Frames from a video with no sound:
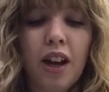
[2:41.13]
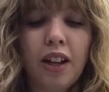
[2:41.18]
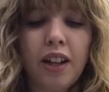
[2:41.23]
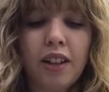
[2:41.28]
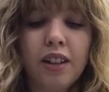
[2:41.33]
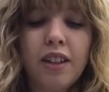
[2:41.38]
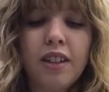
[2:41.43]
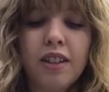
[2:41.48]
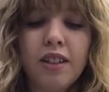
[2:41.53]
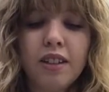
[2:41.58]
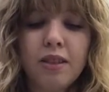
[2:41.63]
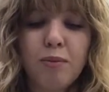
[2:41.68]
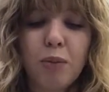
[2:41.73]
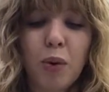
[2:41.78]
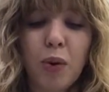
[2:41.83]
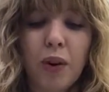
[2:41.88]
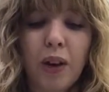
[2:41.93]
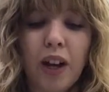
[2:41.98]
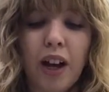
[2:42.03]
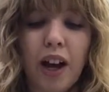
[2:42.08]
And at this
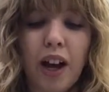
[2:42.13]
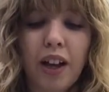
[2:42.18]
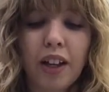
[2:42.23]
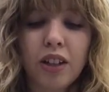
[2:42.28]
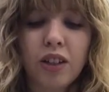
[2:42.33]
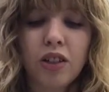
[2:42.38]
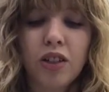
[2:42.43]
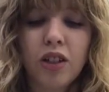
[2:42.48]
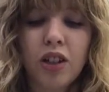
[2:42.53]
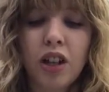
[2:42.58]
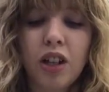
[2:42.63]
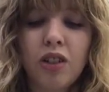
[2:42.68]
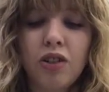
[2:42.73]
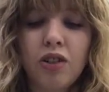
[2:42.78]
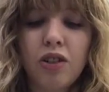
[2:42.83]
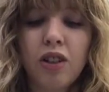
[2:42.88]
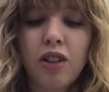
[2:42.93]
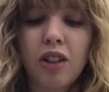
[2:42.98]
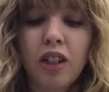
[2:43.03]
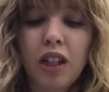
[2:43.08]
point, I could
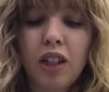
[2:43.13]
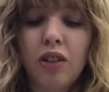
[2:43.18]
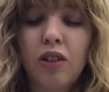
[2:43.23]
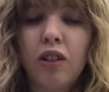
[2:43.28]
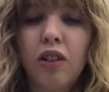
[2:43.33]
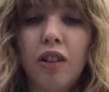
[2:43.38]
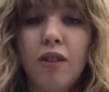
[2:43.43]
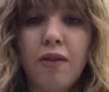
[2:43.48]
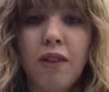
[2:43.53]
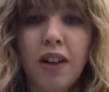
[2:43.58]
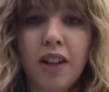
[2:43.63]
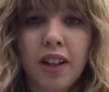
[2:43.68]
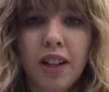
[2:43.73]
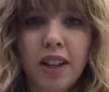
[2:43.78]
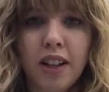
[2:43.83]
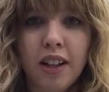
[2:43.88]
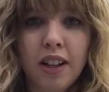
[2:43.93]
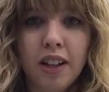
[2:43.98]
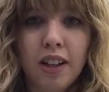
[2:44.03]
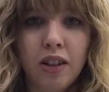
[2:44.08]
change the needle if I
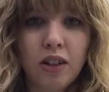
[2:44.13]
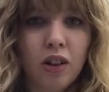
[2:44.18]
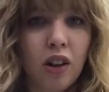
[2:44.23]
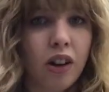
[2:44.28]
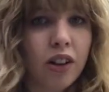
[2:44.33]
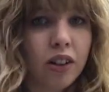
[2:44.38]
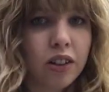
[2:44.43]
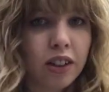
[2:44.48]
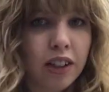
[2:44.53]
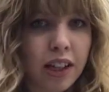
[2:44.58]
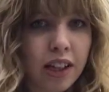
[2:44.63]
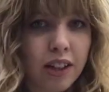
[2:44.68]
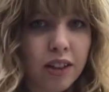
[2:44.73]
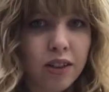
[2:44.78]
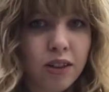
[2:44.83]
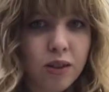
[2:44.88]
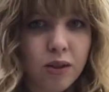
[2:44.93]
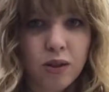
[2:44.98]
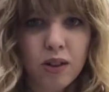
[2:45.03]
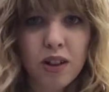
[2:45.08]
needed a longer
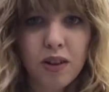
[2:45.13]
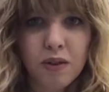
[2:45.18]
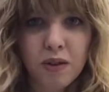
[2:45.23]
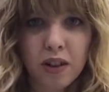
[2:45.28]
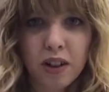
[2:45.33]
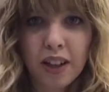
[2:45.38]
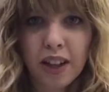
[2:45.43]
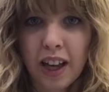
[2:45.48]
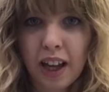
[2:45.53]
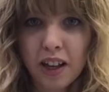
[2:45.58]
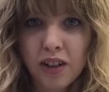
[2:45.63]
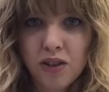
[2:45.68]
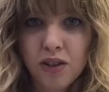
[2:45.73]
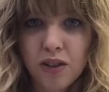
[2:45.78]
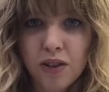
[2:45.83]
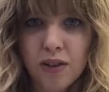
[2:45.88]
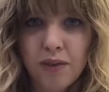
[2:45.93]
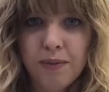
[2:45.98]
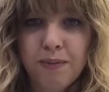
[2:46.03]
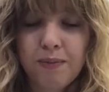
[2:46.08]
length or different
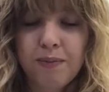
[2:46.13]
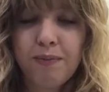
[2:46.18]
gauge.